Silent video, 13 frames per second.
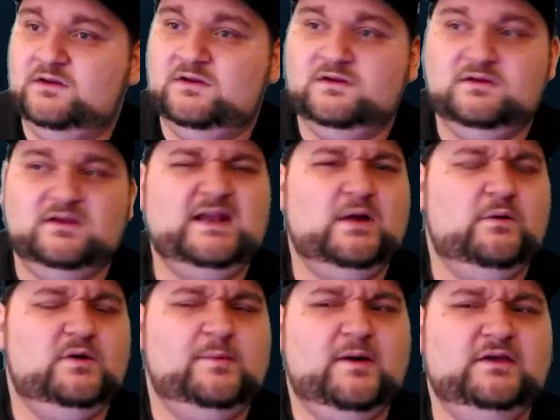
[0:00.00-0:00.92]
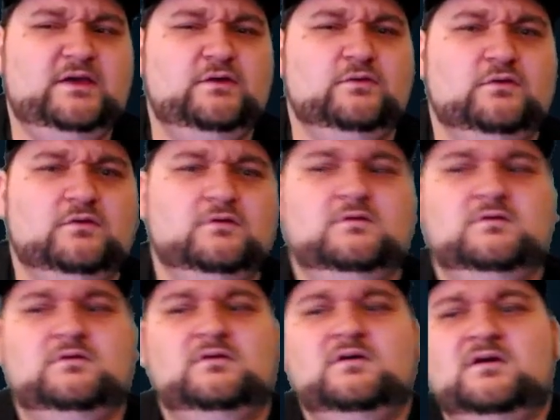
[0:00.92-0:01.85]
Now, what about you?
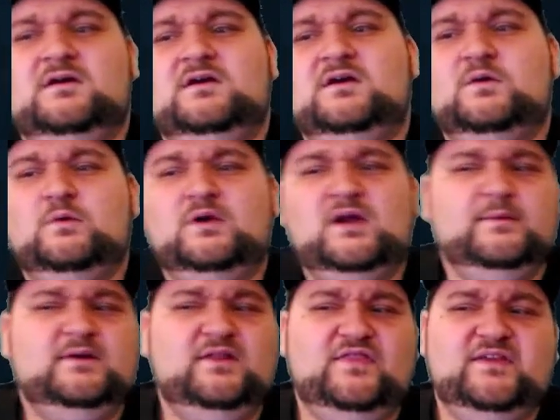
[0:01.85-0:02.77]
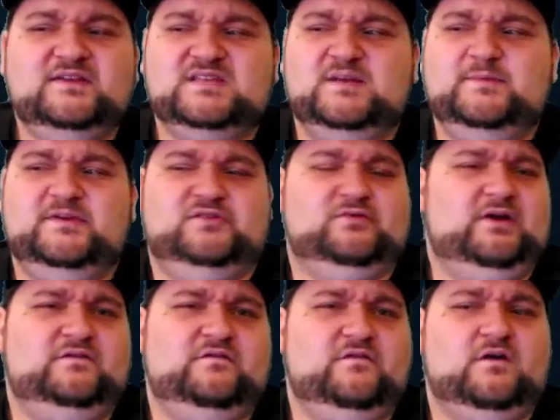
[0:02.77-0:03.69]
What army do you think is going to be great
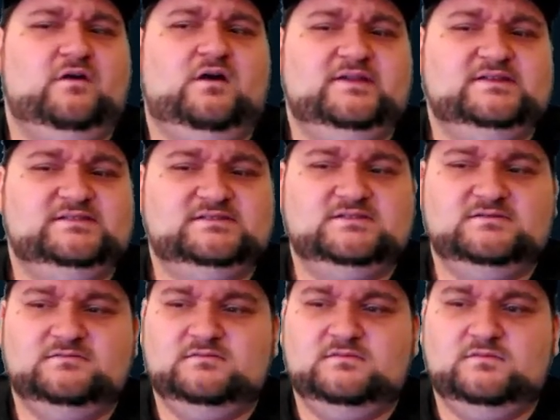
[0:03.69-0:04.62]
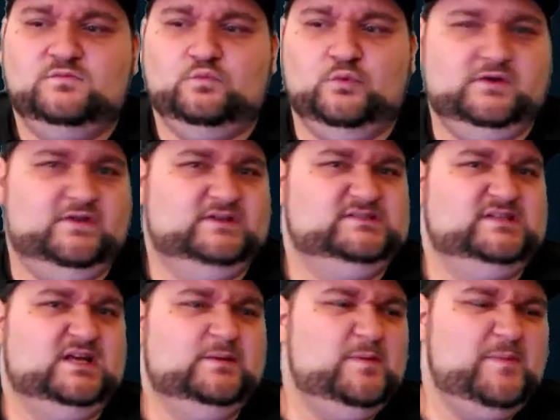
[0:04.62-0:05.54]
for all this? What do you think is going to
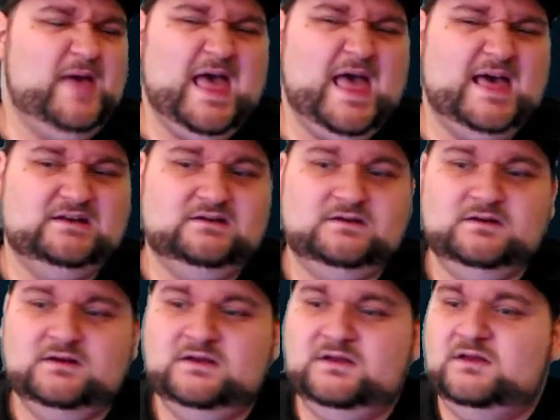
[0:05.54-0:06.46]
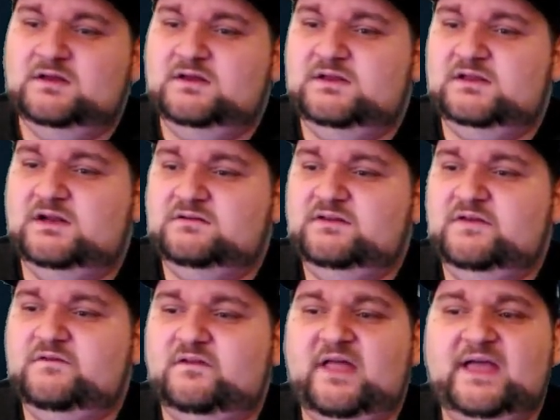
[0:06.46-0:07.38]
be bad? Leave a
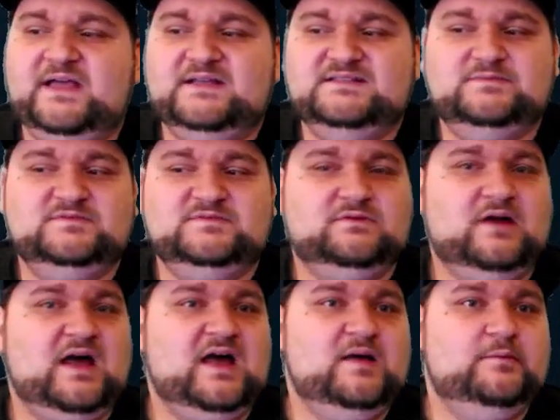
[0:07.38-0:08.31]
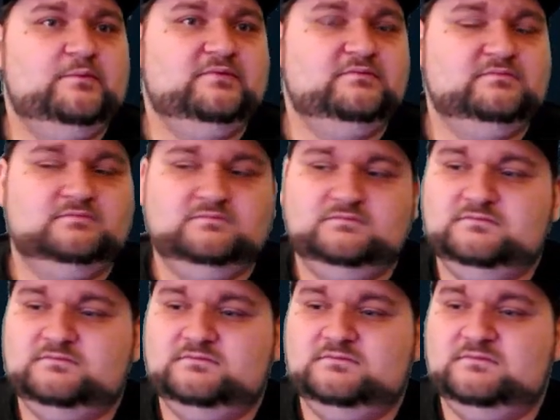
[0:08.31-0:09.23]
like and subscribe,
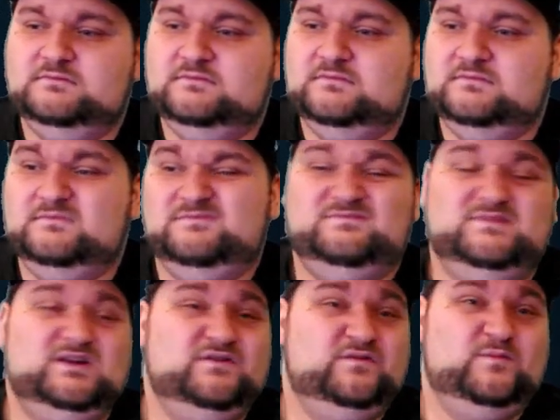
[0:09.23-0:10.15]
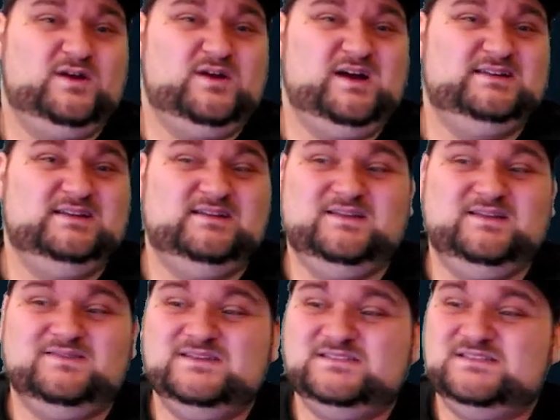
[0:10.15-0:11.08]
for more content like
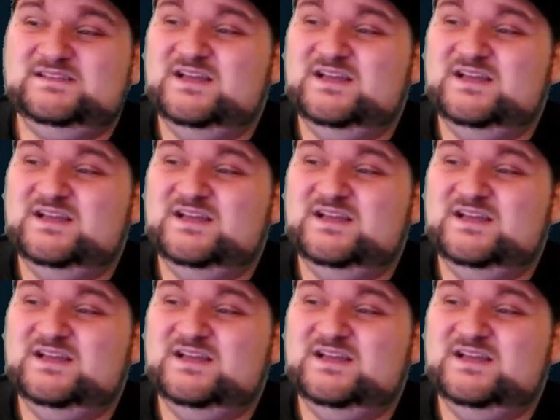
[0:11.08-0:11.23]
this.